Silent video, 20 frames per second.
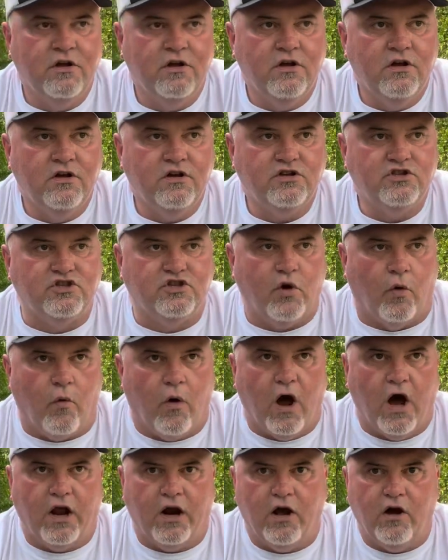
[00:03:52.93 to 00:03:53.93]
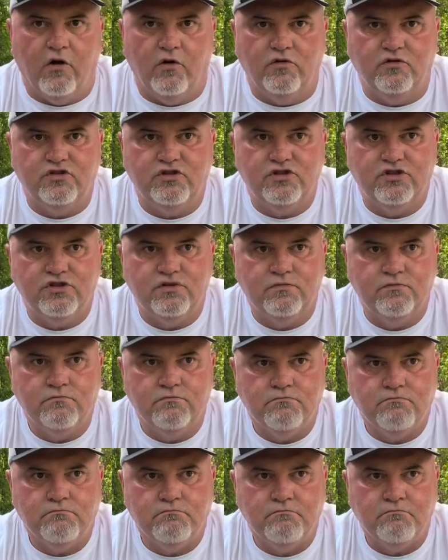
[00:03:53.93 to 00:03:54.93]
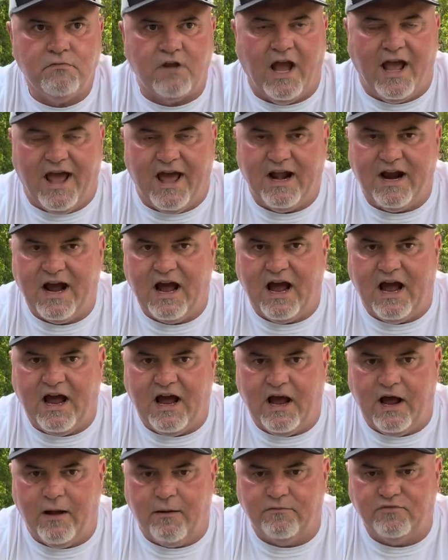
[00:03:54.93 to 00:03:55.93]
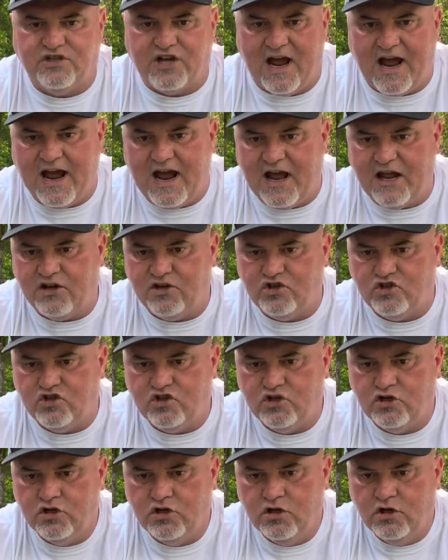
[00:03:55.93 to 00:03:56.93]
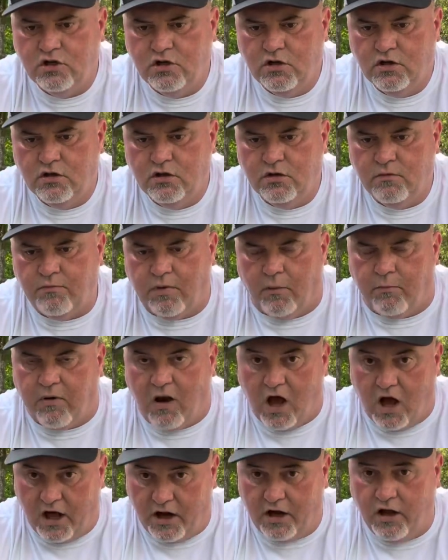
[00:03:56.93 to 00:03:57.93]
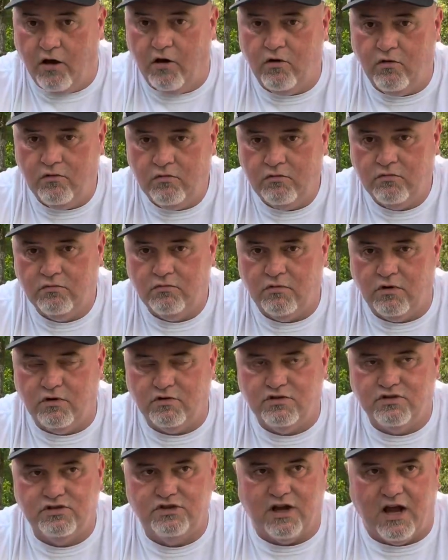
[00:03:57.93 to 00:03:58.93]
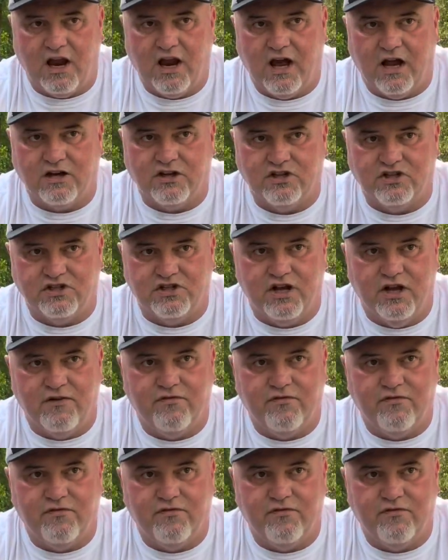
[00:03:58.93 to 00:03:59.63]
serranos, Anaheims, Hatch, poblano, those I like to stuff